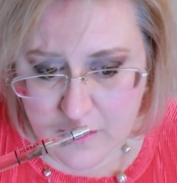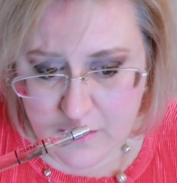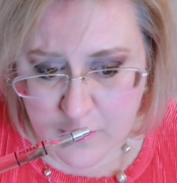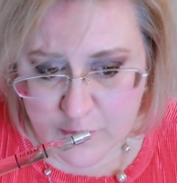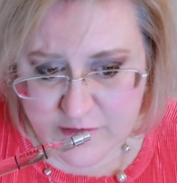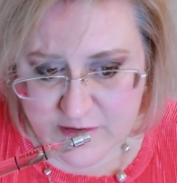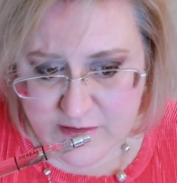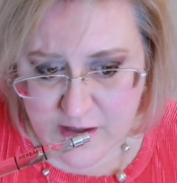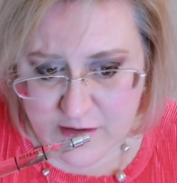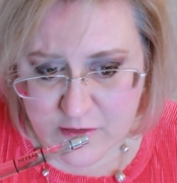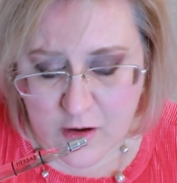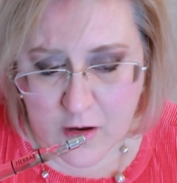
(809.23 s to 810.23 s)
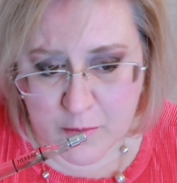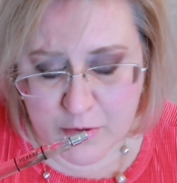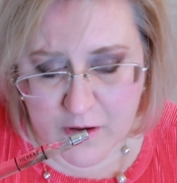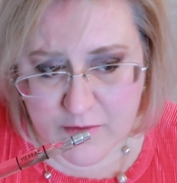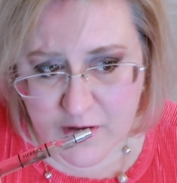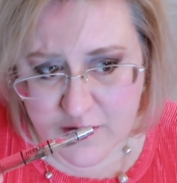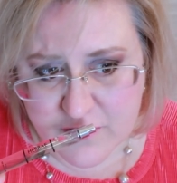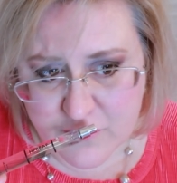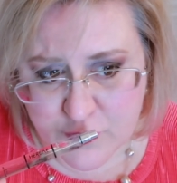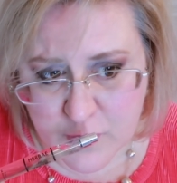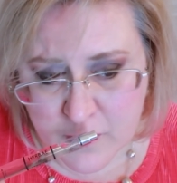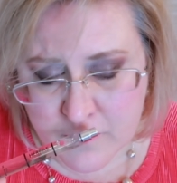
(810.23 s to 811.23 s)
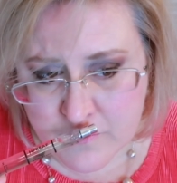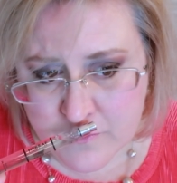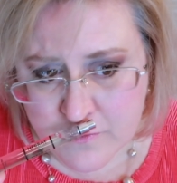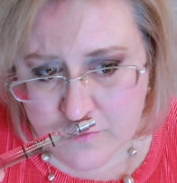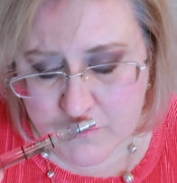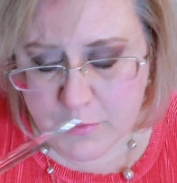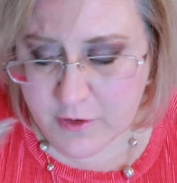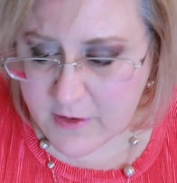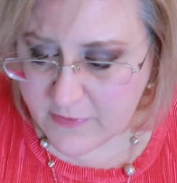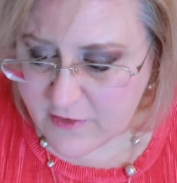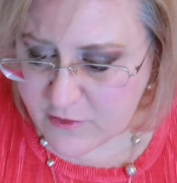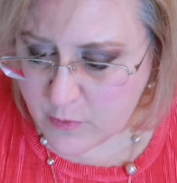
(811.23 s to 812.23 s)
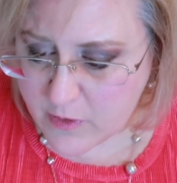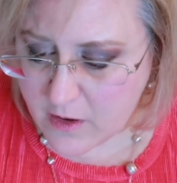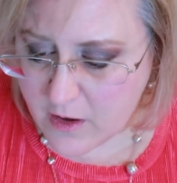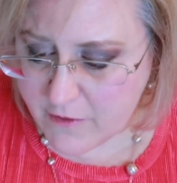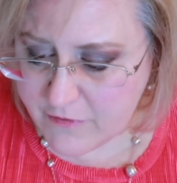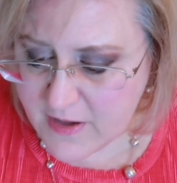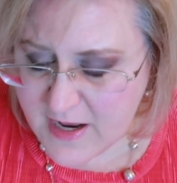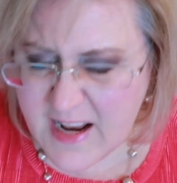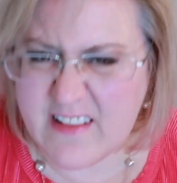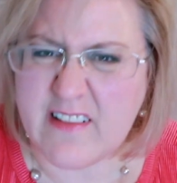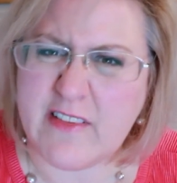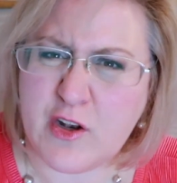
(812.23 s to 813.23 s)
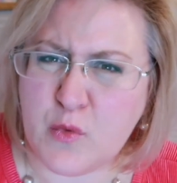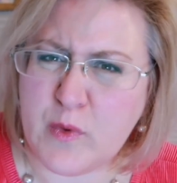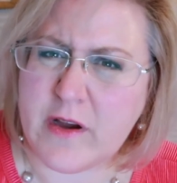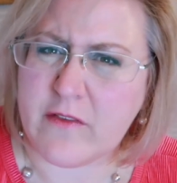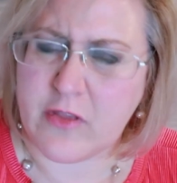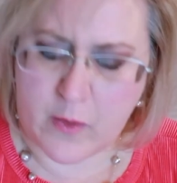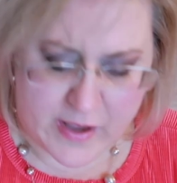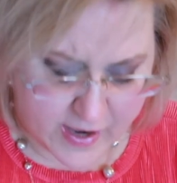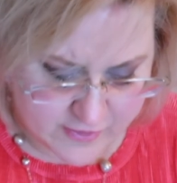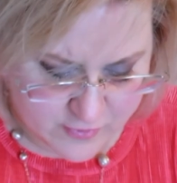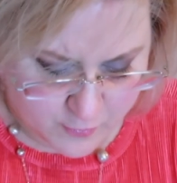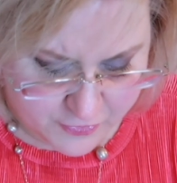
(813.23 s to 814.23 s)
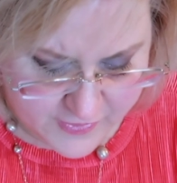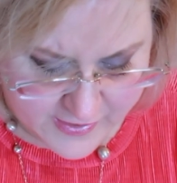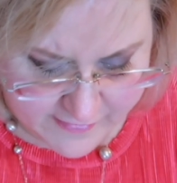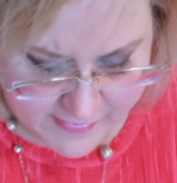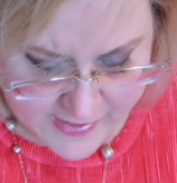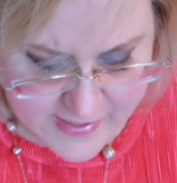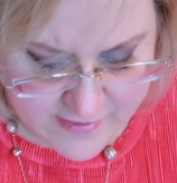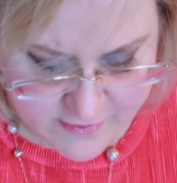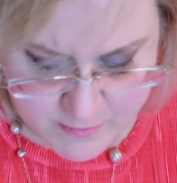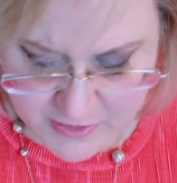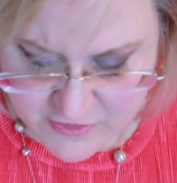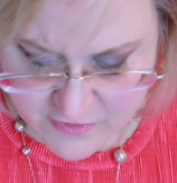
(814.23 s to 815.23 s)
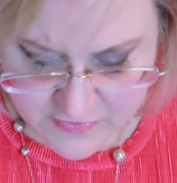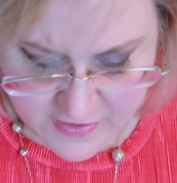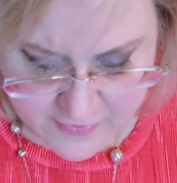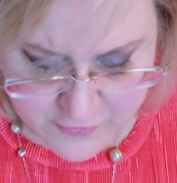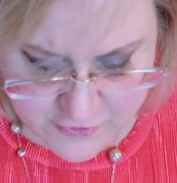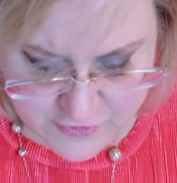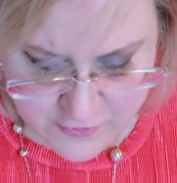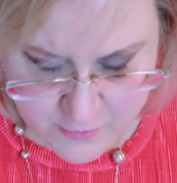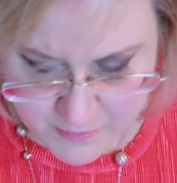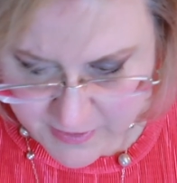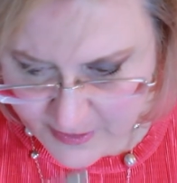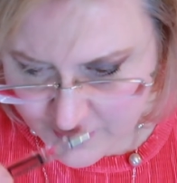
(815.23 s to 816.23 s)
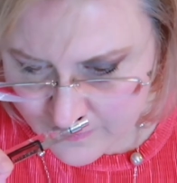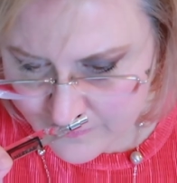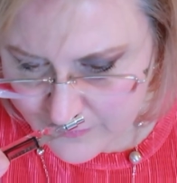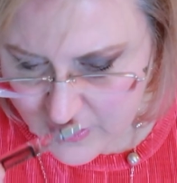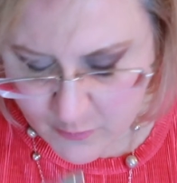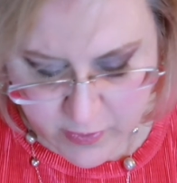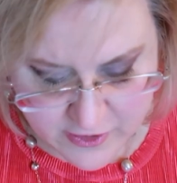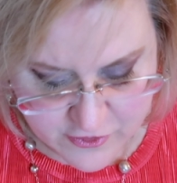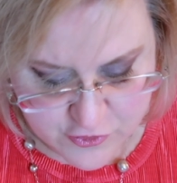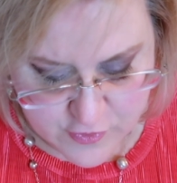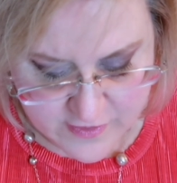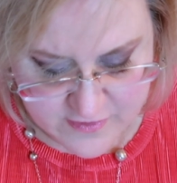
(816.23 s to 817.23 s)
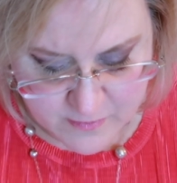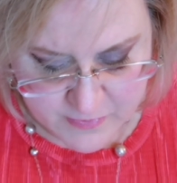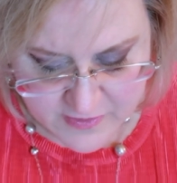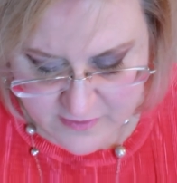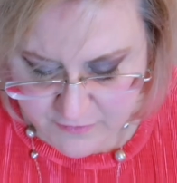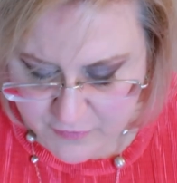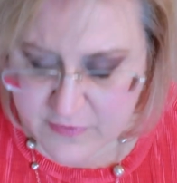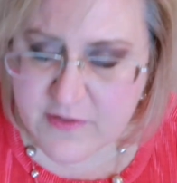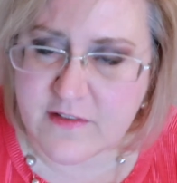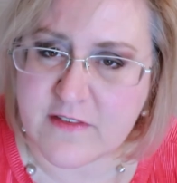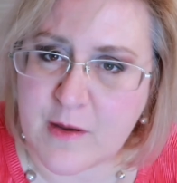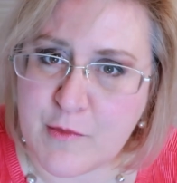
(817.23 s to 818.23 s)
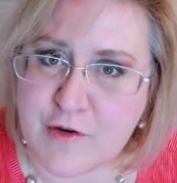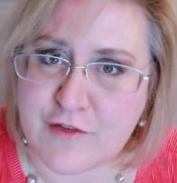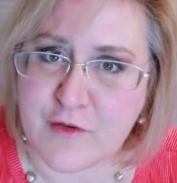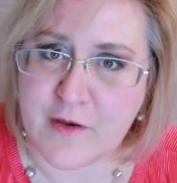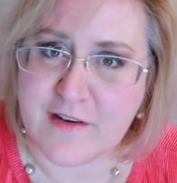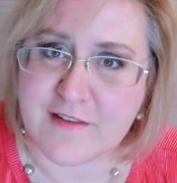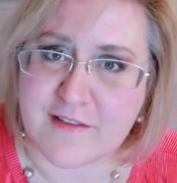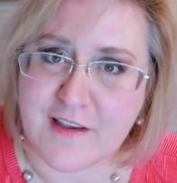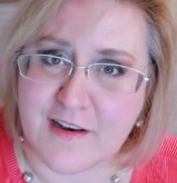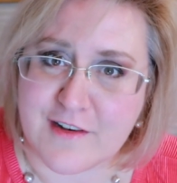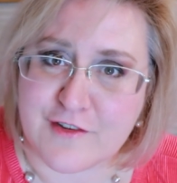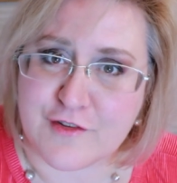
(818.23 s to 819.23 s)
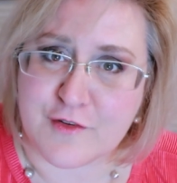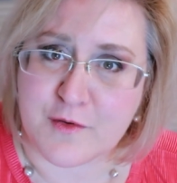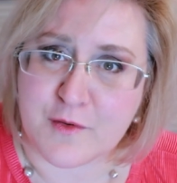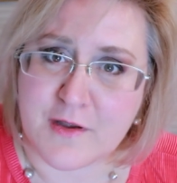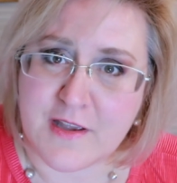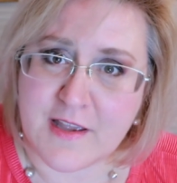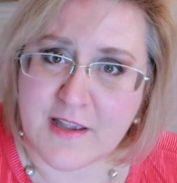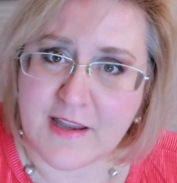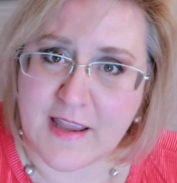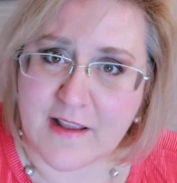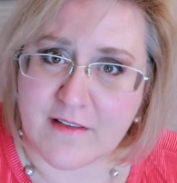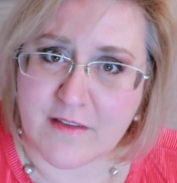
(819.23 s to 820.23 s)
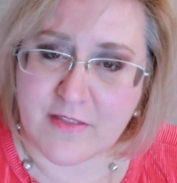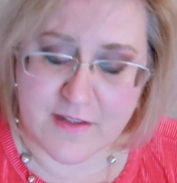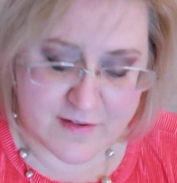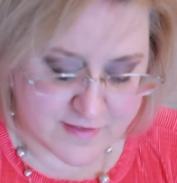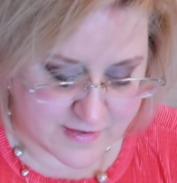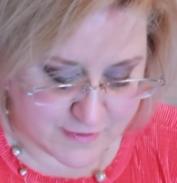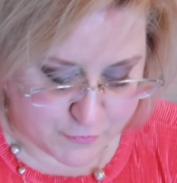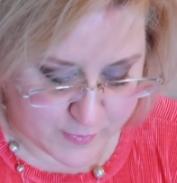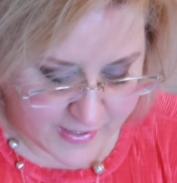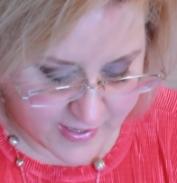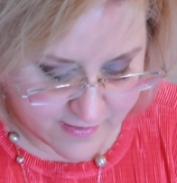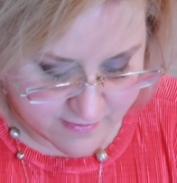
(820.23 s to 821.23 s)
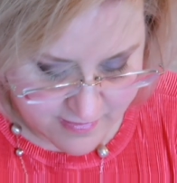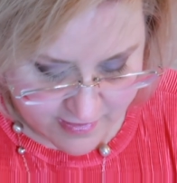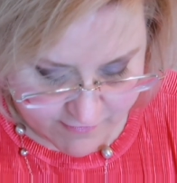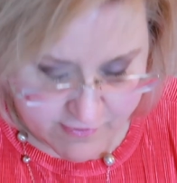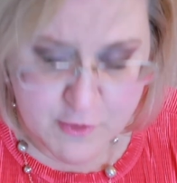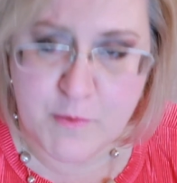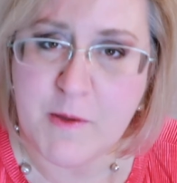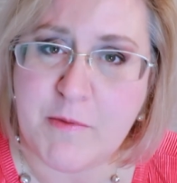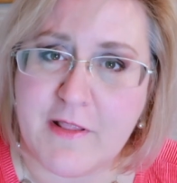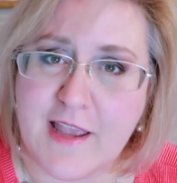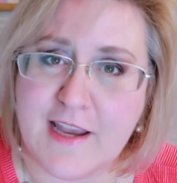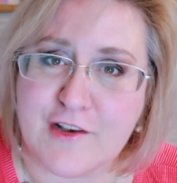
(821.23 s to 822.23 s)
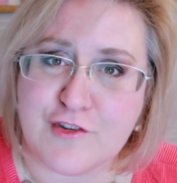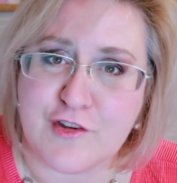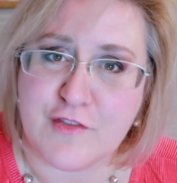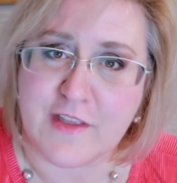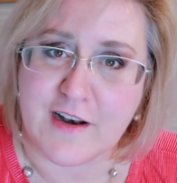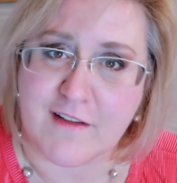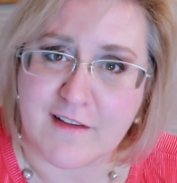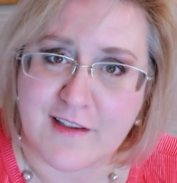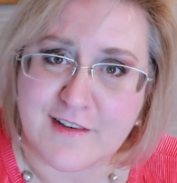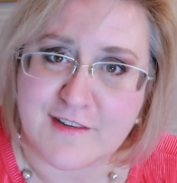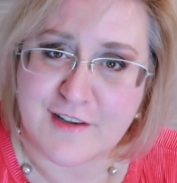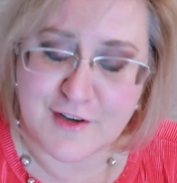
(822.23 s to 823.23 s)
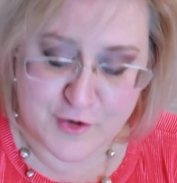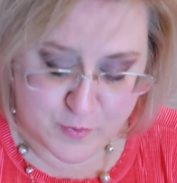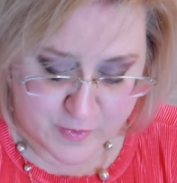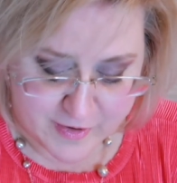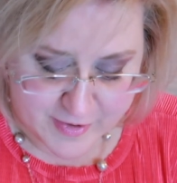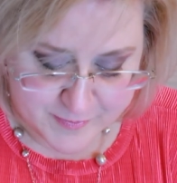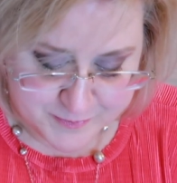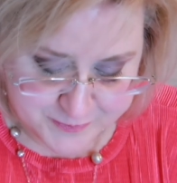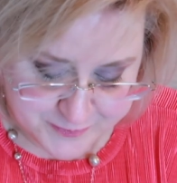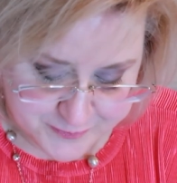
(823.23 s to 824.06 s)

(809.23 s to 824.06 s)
L'Occitane en Provence for pulling this one off. It's a little weird though. I, I don't think I like it as much as the other two, but I wanted to try something different this summer, so I decided to get this. And if we get, if other people like it too, then I'll continue to wear it.